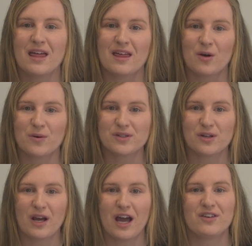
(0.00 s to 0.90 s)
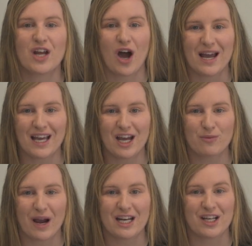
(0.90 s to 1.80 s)
They also have an
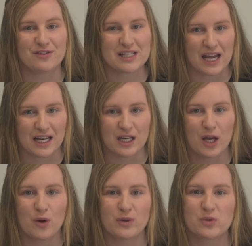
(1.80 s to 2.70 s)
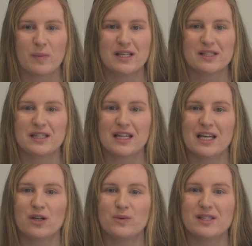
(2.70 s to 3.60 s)
IK rating of 10, which means that they
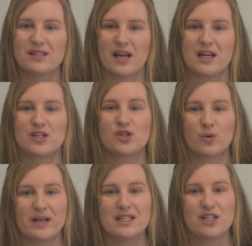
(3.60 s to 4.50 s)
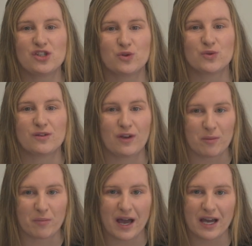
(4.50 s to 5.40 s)
can withstand 20 joules of
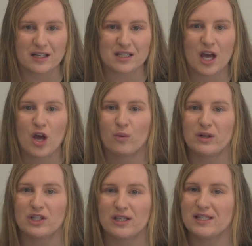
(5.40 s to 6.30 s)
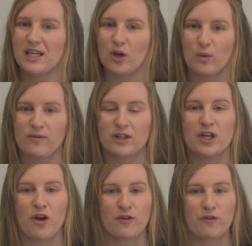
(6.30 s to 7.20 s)
impact, which is the
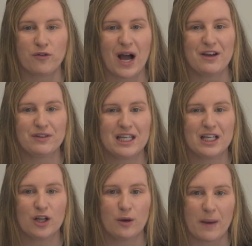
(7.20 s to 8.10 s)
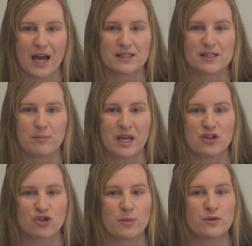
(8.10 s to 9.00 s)
equivalent of a 5 kilo mass
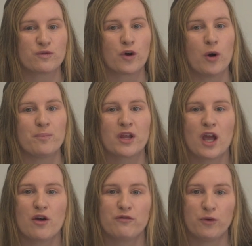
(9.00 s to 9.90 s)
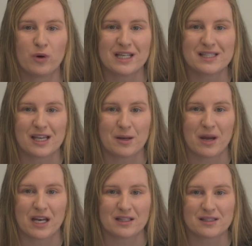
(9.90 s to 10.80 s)
being dropped from 40
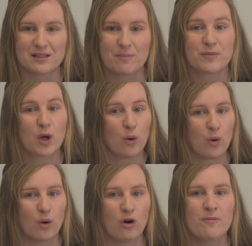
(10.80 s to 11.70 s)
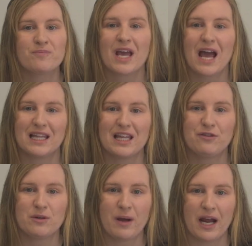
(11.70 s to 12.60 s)
centimetres, or
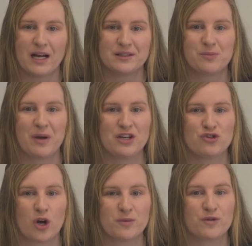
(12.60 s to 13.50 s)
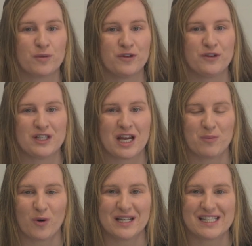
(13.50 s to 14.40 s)
11 pounds being dropped from
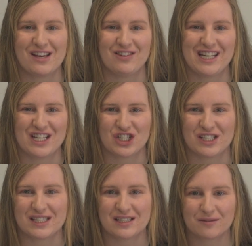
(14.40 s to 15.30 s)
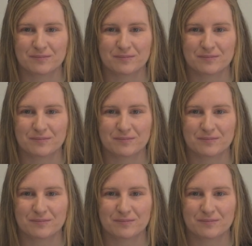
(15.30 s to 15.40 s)
15.7 inches.